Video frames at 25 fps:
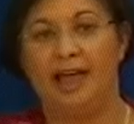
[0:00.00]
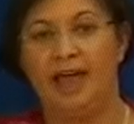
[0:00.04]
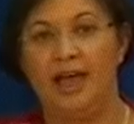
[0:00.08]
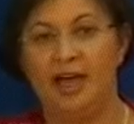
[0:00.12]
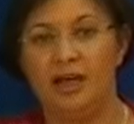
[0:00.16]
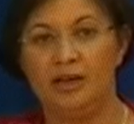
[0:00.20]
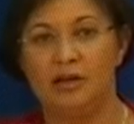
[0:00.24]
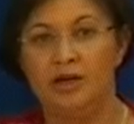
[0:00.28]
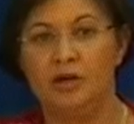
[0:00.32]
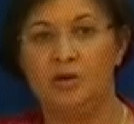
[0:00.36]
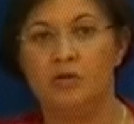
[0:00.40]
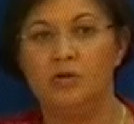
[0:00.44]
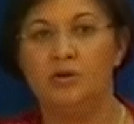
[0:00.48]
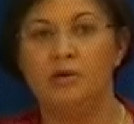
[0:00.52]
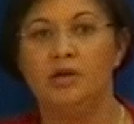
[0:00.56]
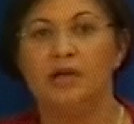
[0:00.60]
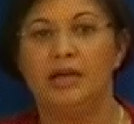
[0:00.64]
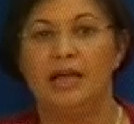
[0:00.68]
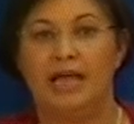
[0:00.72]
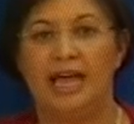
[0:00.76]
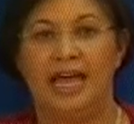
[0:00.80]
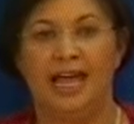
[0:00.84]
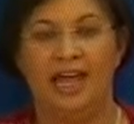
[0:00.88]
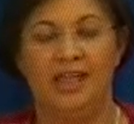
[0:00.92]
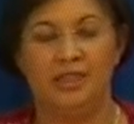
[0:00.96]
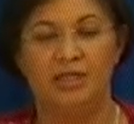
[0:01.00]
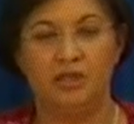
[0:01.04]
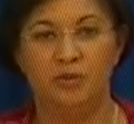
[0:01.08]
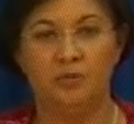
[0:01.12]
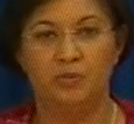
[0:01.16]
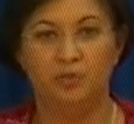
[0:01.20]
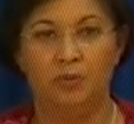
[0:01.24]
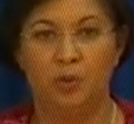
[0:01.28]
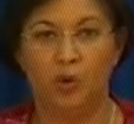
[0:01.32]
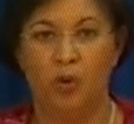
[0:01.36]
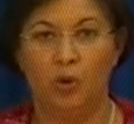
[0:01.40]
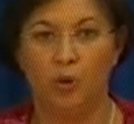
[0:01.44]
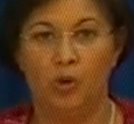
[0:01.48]
arrow and the
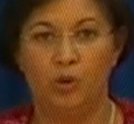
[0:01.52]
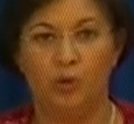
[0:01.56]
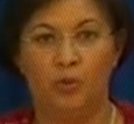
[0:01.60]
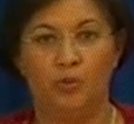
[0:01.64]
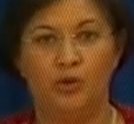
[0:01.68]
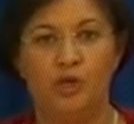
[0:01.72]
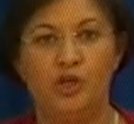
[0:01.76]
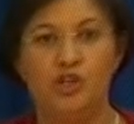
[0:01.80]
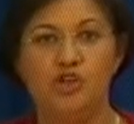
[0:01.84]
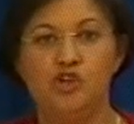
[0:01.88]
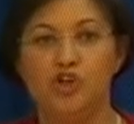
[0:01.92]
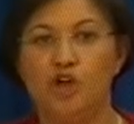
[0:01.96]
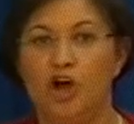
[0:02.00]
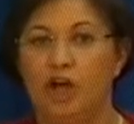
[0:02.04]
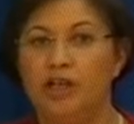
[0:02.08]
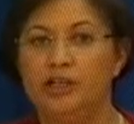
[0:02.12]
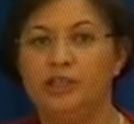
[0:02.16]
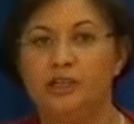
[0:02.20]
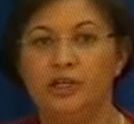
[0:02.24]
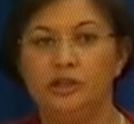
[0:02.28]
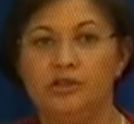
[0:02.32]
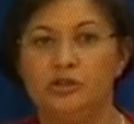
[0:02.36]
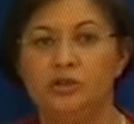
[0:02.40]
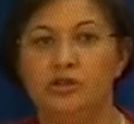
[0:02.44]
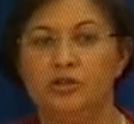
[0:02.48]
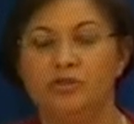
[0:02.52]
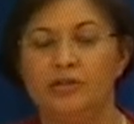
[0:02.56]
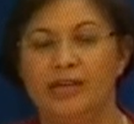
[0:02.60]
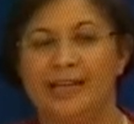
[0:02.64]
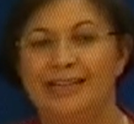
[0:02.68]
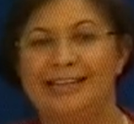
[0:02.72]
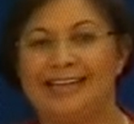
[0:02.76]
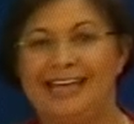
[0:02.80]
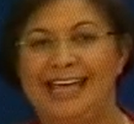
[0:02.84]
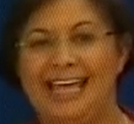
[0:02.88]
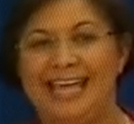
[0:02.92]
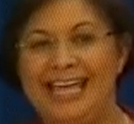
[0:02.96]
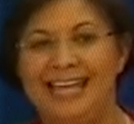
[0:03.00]
ball. We're not going to look at
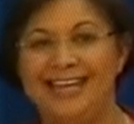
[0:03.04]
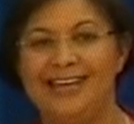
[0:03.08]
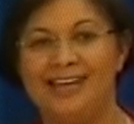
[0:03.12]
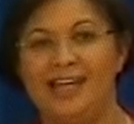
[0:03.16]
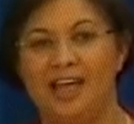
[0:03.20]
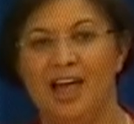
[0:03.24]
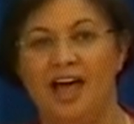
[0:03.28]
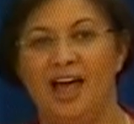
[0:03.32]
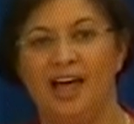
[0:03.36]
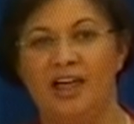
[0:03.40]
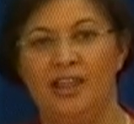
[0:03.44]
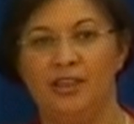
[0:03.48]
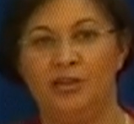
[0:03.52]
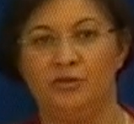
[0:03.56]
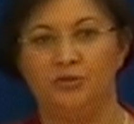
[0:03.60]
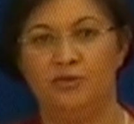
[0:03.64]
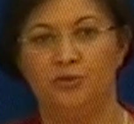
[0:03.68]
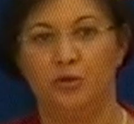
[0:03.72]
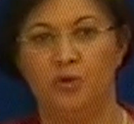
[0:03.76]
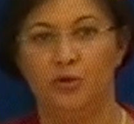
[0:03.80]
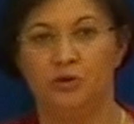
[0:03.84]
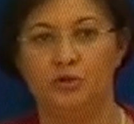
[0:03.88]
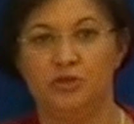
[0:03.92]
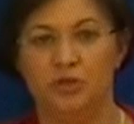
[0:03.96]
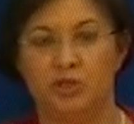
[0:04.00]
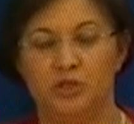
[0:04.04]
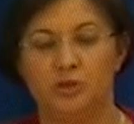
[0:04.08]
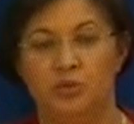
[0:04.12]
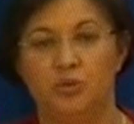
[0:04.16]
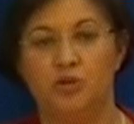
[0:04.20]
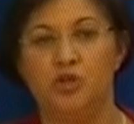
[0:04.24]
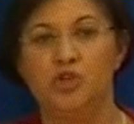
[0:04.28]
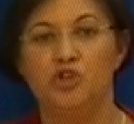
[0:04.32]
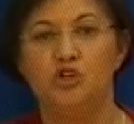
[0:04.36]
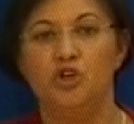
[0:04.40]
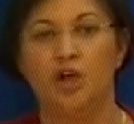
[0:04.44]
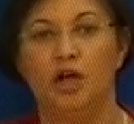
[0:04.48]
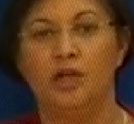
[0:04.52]
any other forces. We're
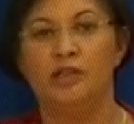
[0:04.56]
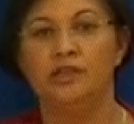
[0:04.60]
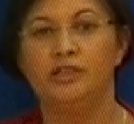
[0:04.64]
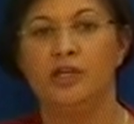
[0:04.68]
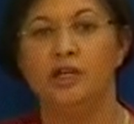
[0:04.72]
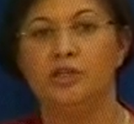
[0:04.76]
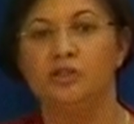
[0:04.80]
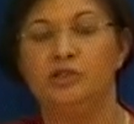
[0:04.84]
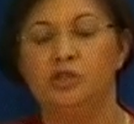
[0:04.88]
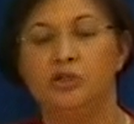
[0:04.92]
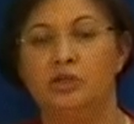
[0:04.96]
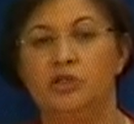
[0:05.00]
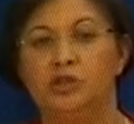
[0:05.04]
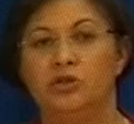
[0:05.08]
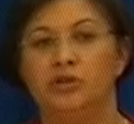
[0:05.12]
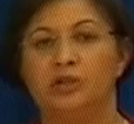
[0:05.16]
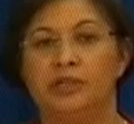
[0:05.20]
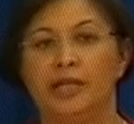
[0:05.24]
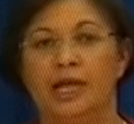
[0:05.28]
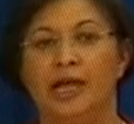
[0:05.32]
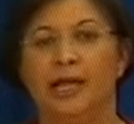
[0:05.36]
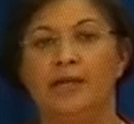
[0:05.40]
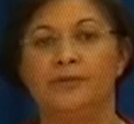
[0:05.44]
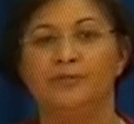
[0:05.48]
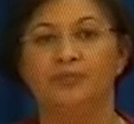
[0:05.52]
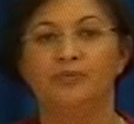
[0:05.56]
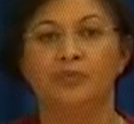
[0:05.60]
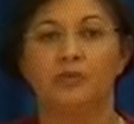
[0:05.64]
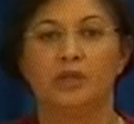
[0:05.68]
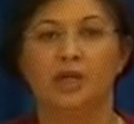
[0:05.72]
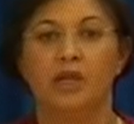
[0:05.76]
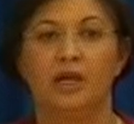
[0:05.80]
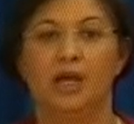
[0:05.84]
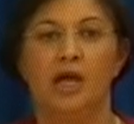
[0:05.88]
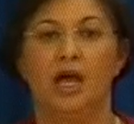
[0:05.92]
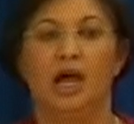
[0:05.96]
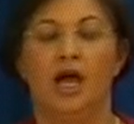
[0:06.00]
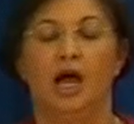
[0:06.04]
not going to look at
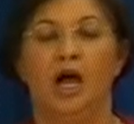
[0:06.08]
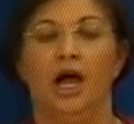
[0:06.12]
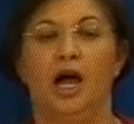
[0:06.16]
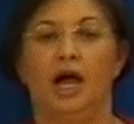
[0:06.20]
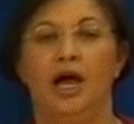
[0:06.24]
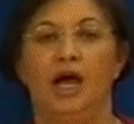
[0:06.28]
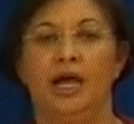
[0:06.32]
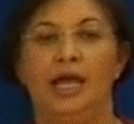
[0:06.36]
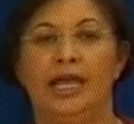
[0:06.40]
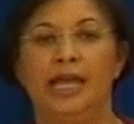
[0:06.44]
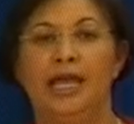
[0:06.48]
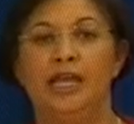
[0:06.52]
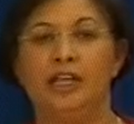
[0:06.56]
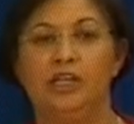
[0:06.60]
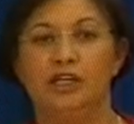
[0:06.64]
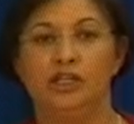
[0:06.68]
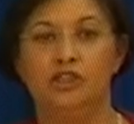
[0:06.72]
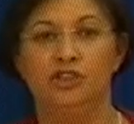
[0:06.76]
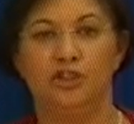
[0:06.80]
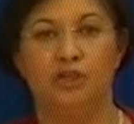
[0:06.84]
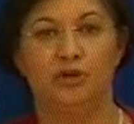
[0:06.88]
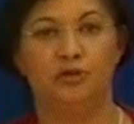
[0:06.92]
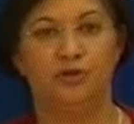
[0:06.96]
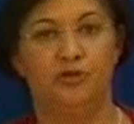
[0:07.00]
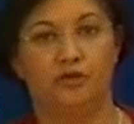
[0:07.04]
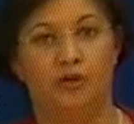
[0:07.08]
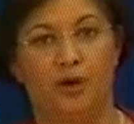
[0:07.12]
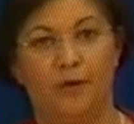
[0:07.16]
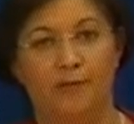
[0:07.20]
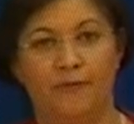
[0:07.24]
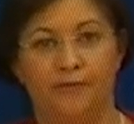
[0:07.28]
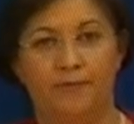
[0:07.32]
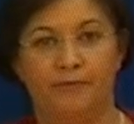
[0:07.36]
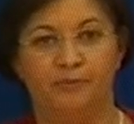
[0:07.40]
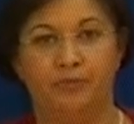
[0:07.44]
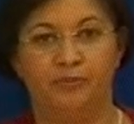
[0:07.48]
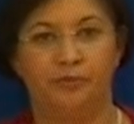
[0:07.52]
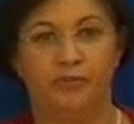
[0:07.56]
energy from,
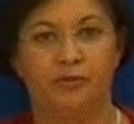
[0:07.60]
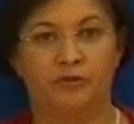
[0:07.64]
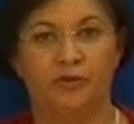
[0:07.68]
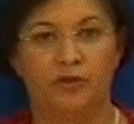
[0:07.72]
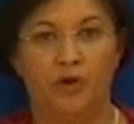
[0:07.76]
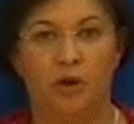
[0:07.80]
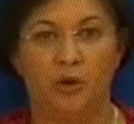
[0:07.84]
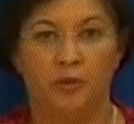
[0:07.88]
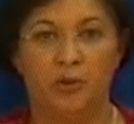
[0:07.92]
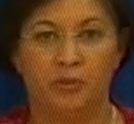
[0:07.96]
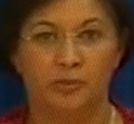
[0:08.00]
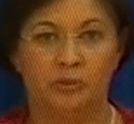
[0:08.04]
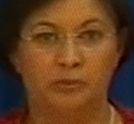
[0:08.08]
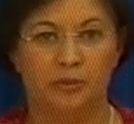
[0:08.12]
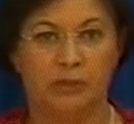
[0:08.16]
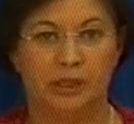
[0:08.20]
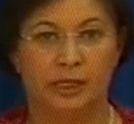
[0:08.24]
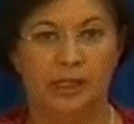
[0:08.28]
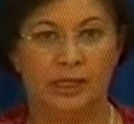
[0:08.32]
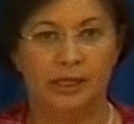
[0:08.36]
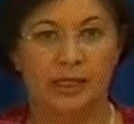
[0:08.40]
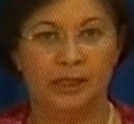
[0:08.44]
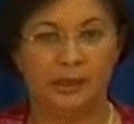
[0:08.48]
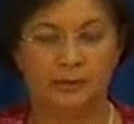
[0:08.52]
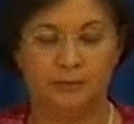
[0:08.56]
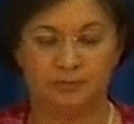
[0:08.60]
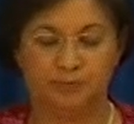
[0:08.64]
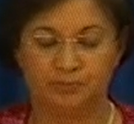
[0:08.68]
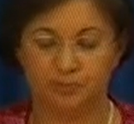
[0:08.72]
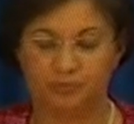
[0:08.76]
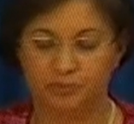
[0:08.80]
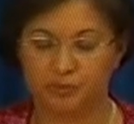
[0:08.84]
from um,